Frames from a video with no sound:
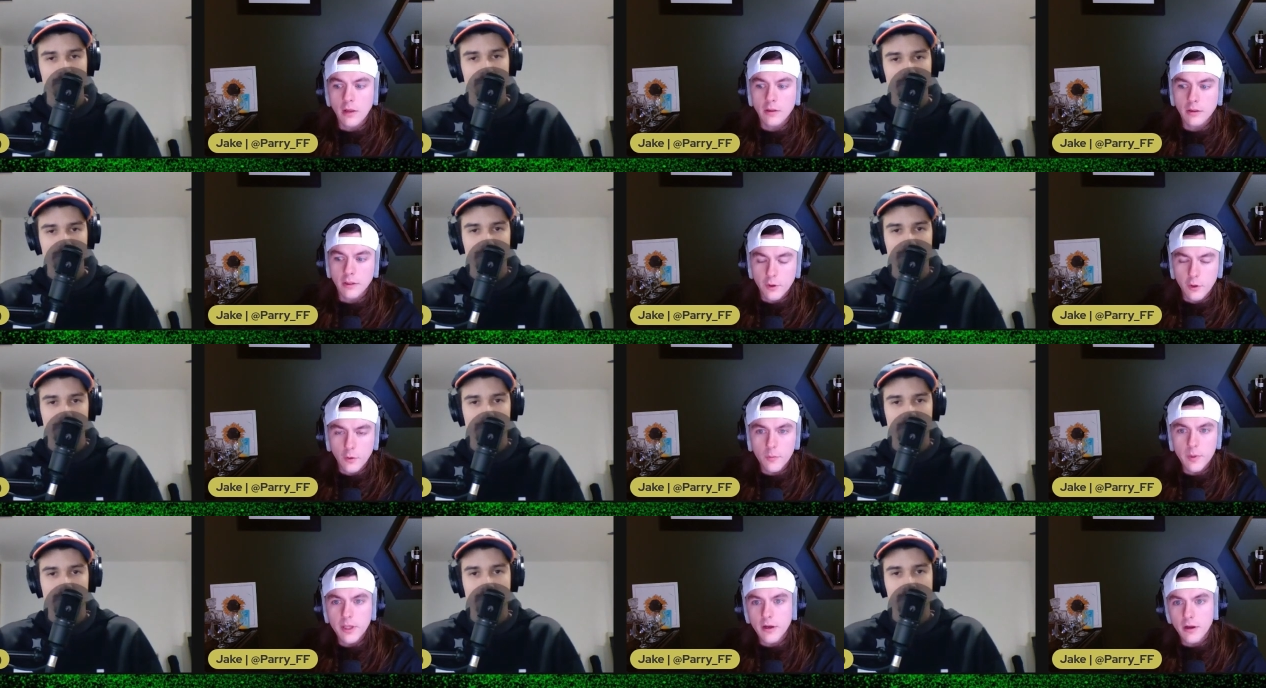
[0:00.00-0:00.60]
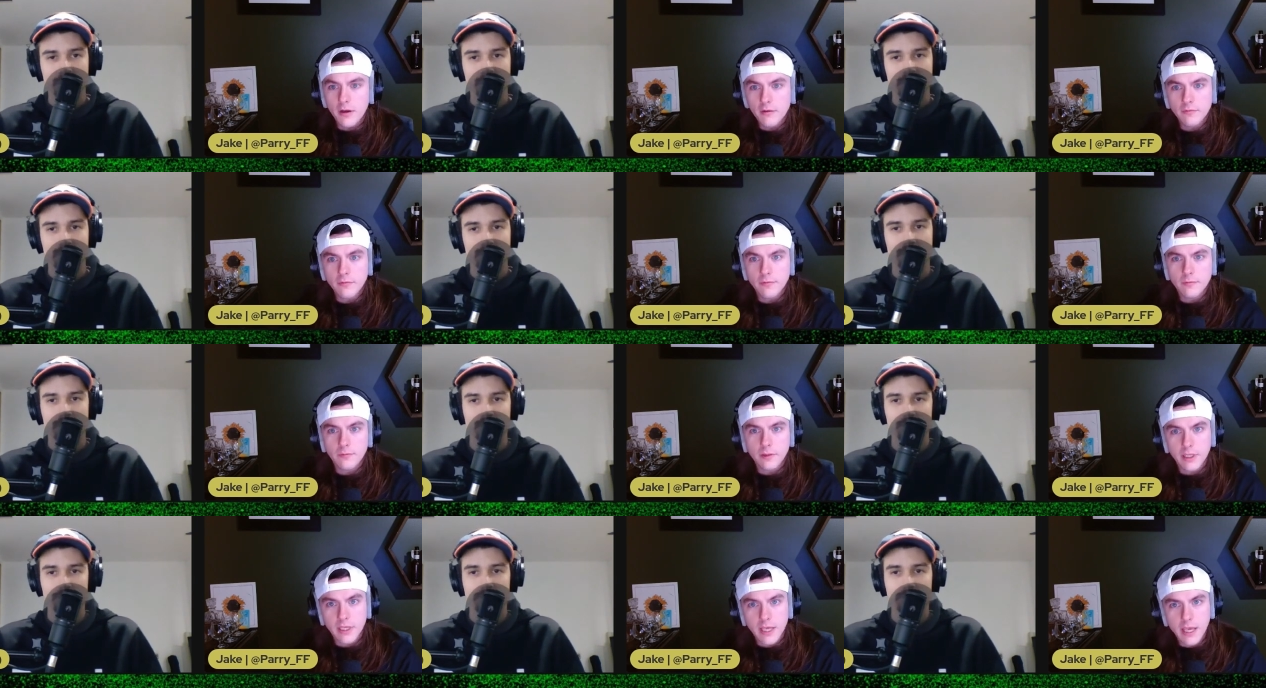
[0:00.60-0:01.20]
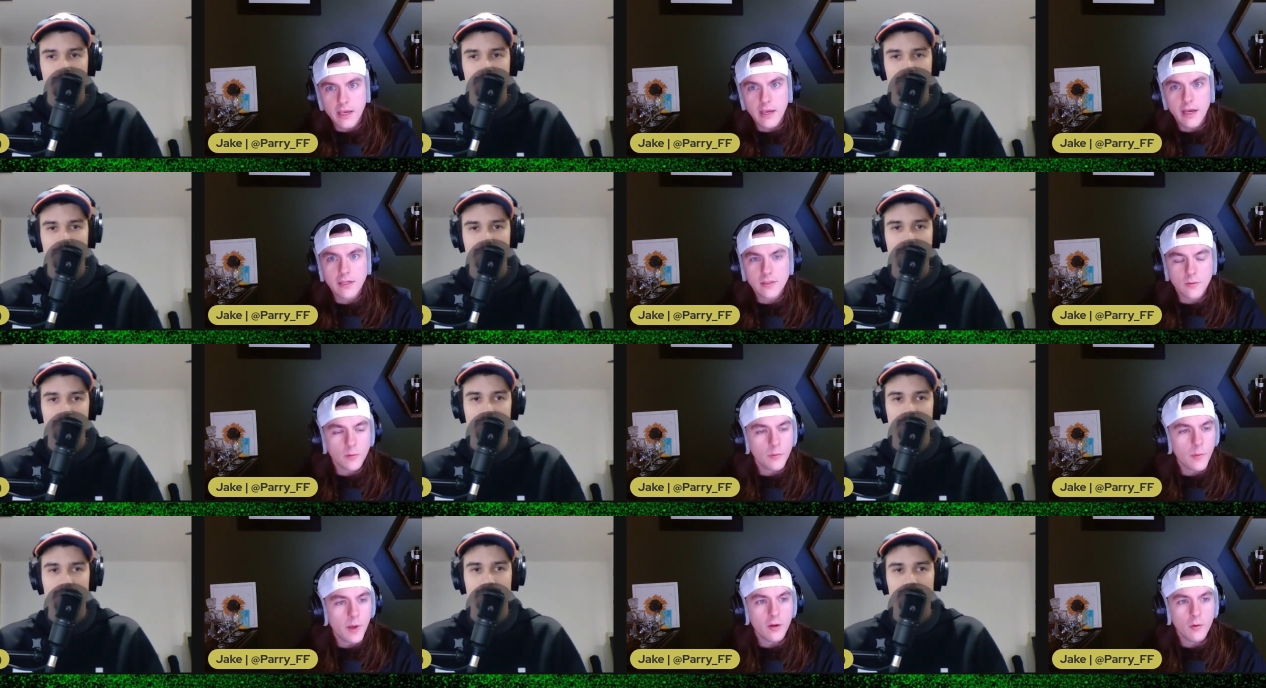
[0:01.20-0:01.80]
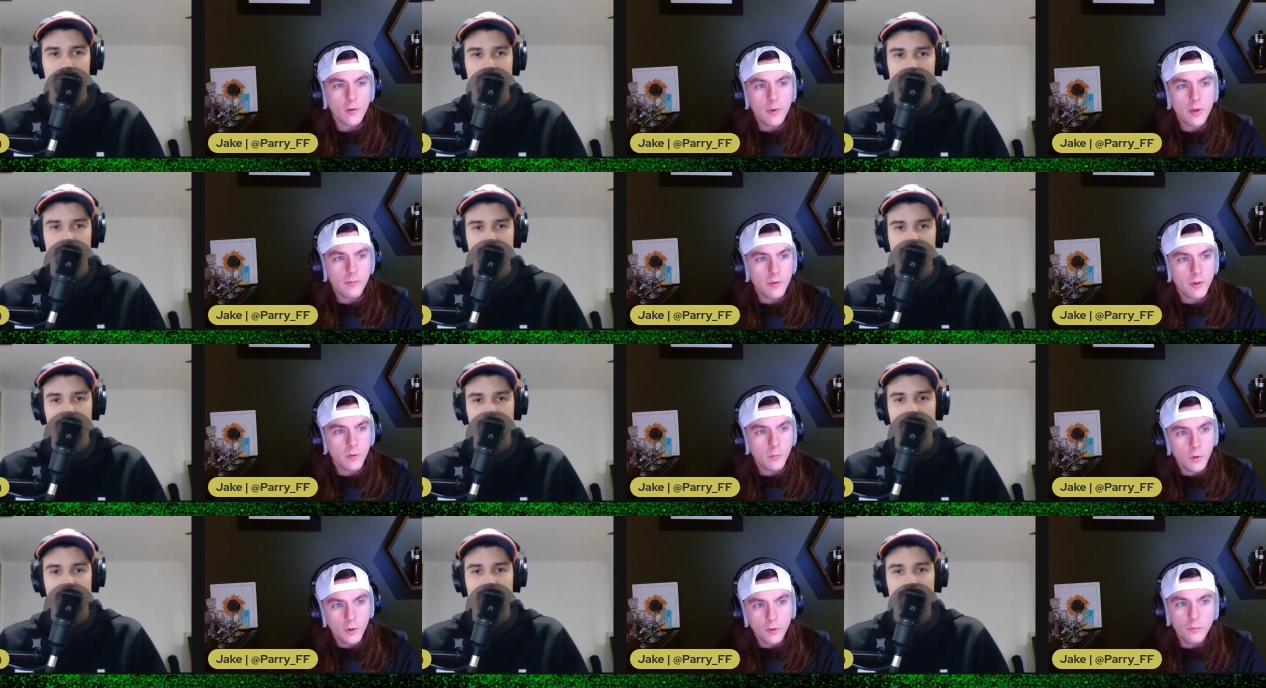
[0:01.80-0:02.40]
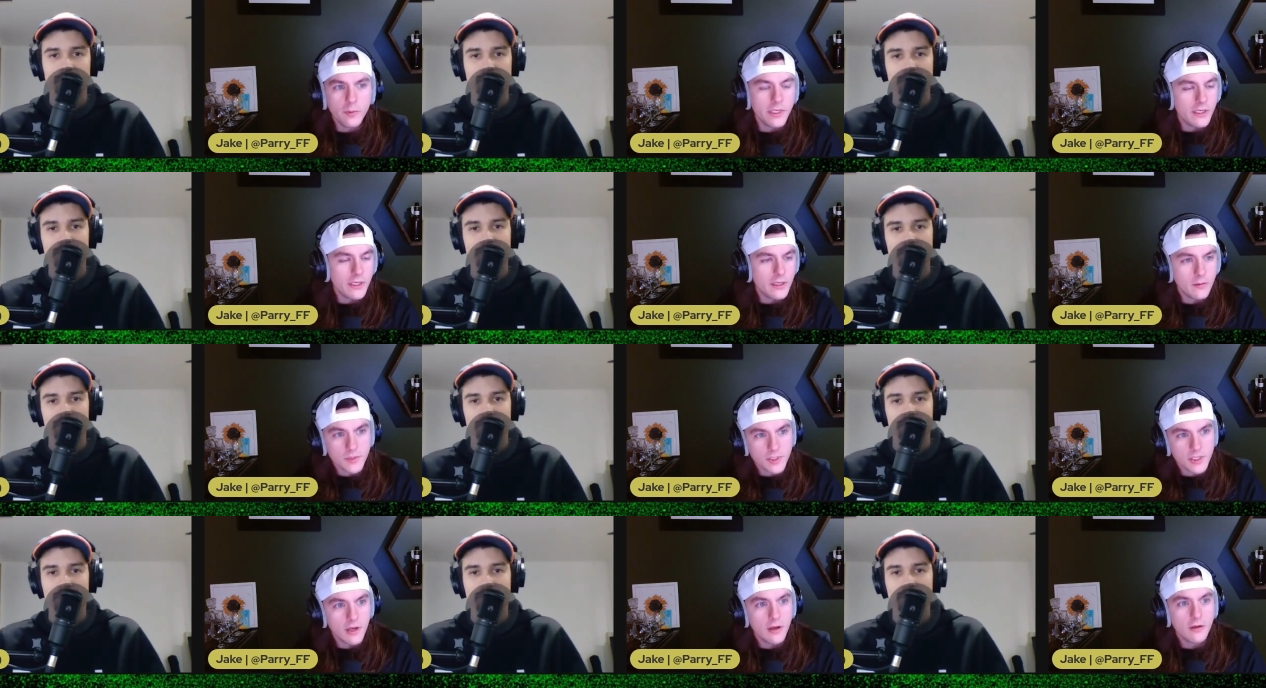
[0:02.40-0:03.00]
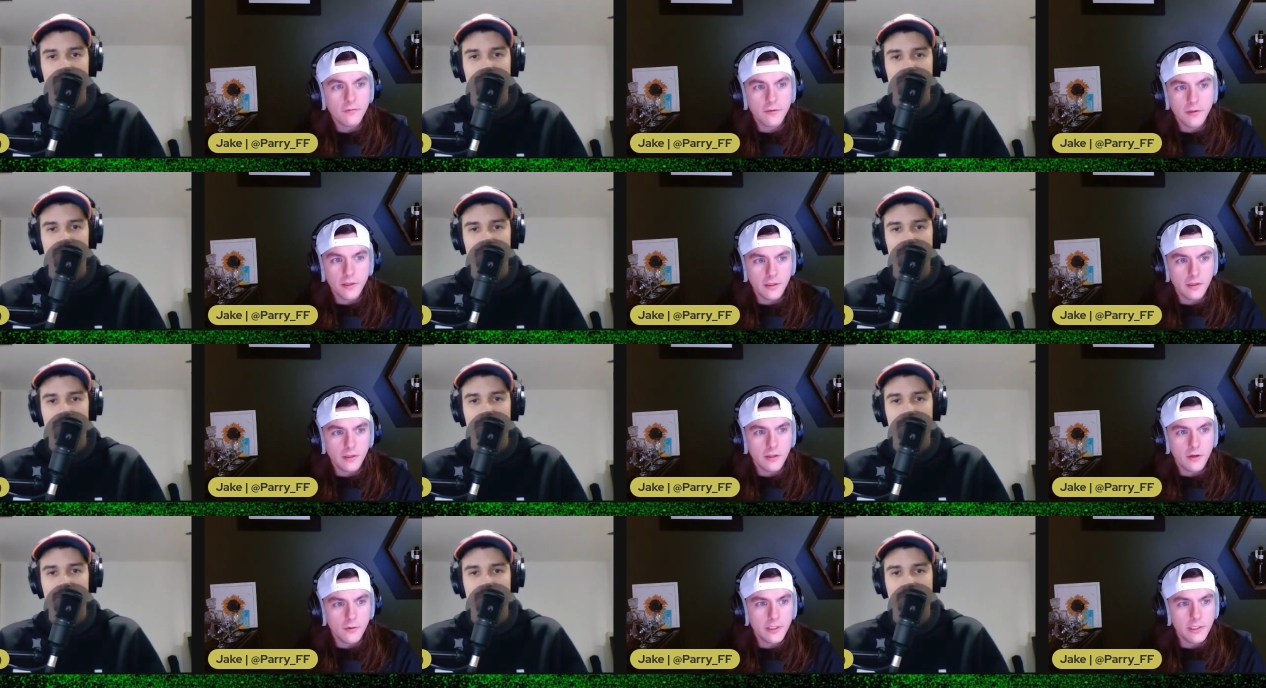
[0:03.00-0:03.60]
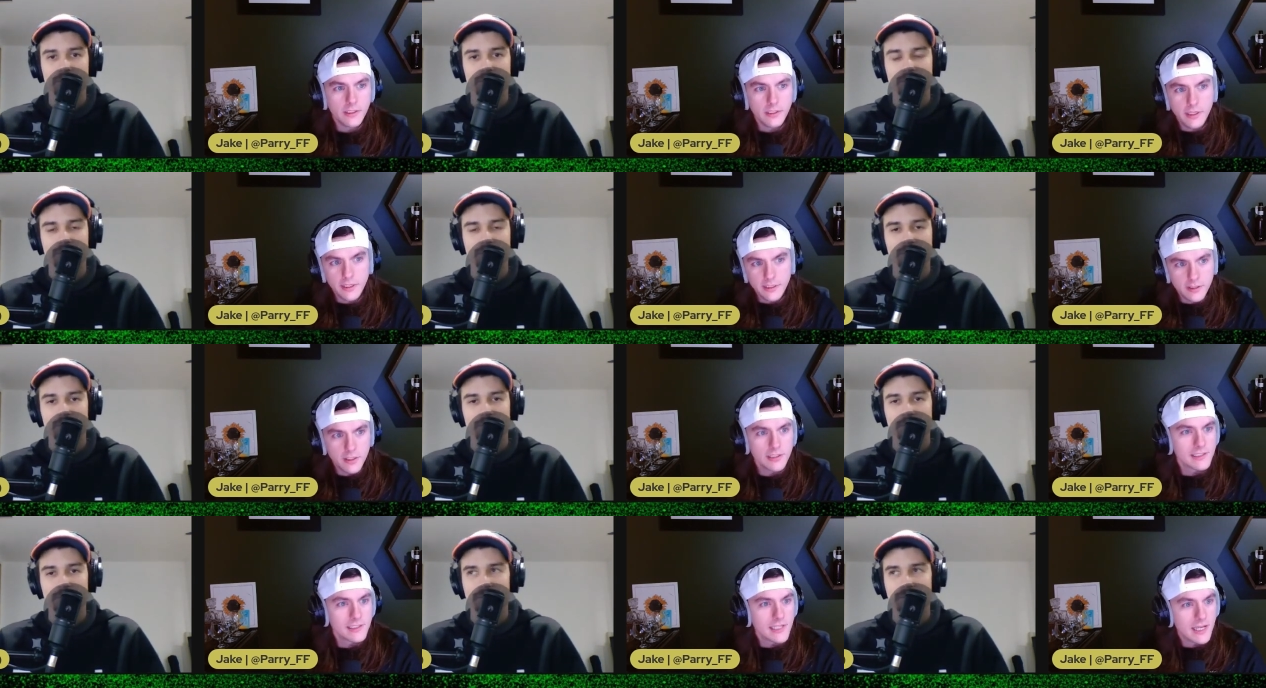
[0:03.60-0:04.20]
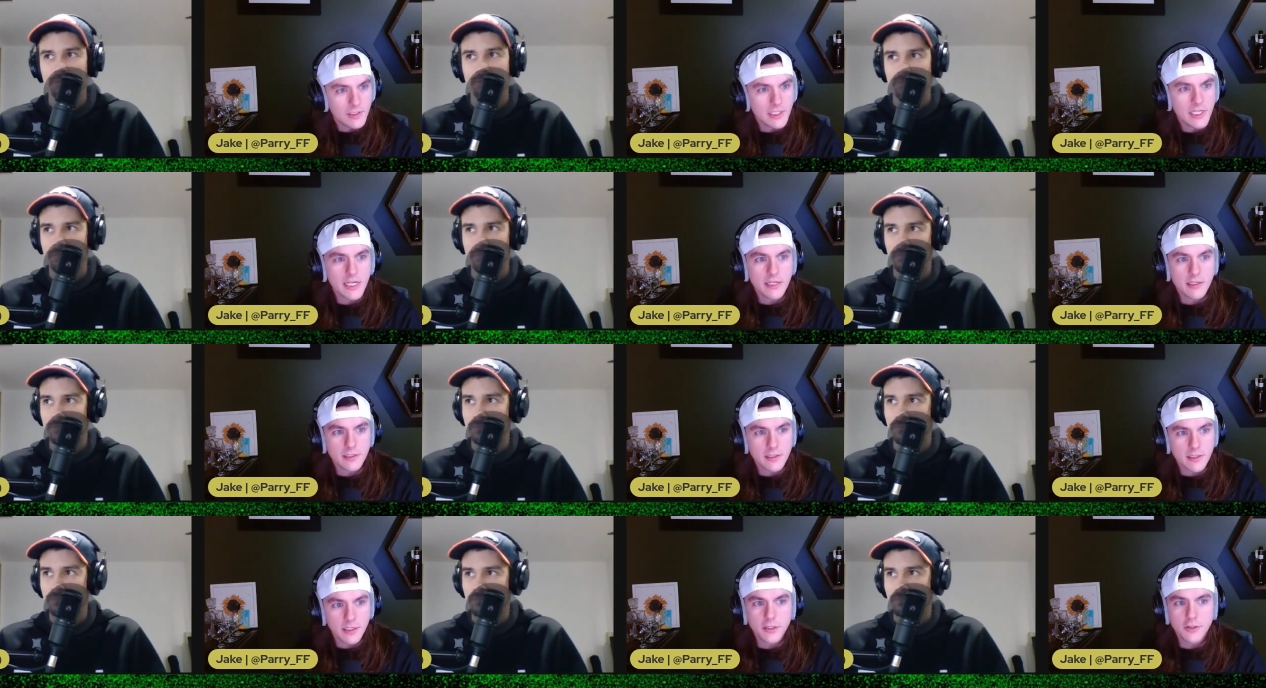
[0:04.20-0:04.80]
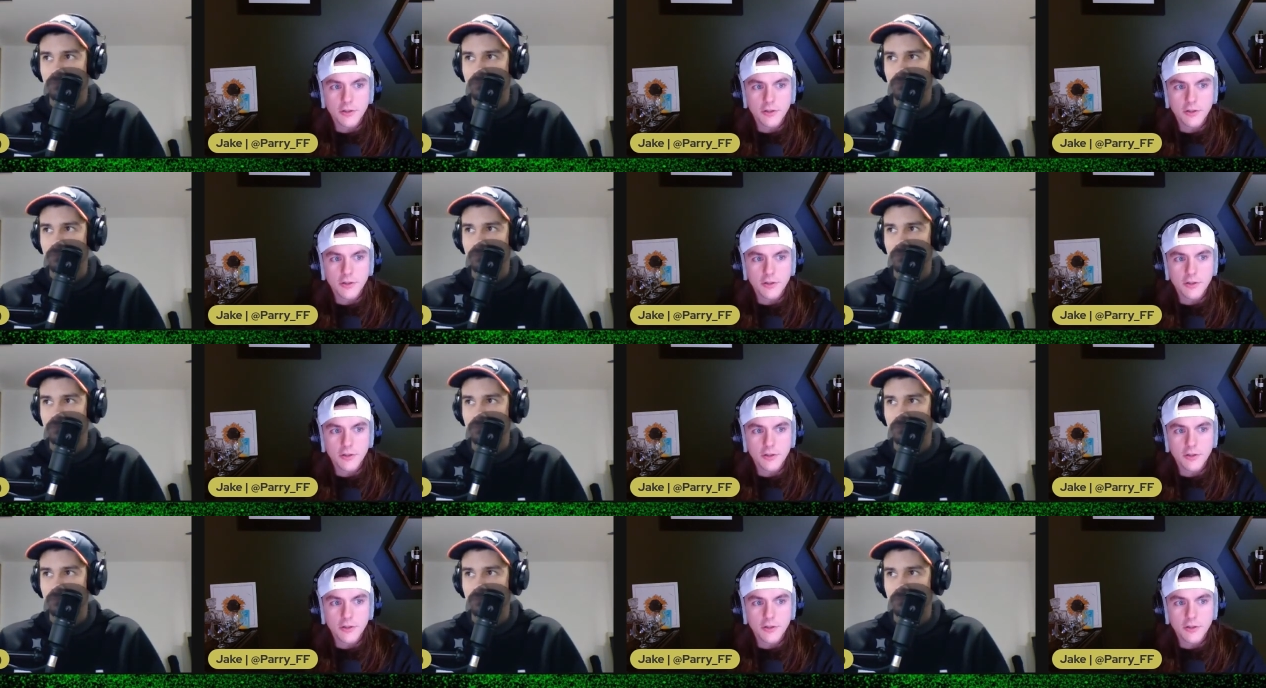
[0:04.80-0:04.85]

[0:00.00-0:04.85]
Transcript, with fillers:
Speaker 1: a little bit of the chaos with Michael Pittman will be himself. He, you know, he he does have a tendency